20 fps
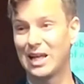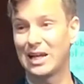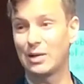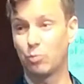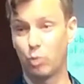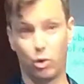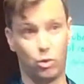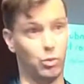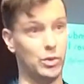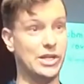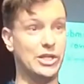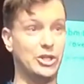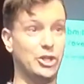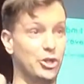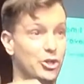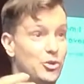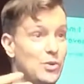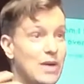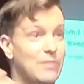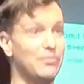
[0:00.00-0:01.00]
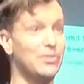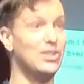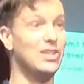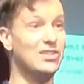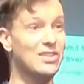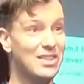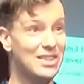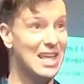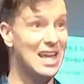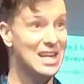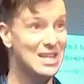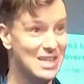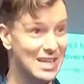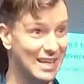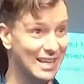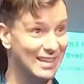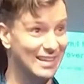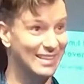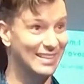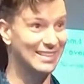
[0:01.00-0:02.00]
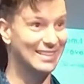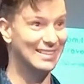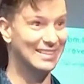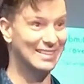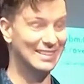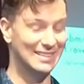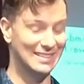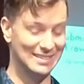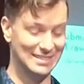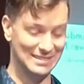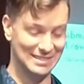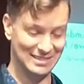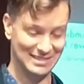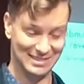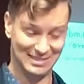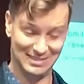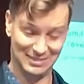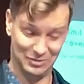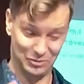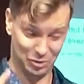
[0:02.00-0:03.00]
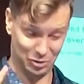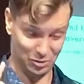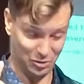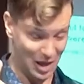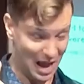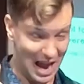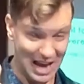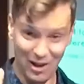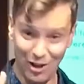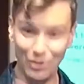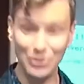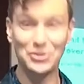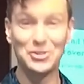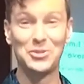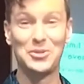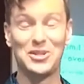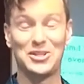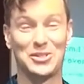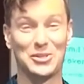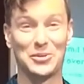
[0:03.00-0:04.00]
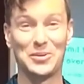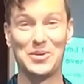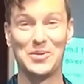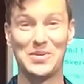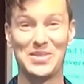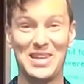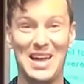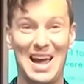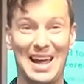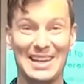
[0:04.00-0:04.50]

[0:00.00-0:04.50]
well, we should do everything that they did. I also disagree with that.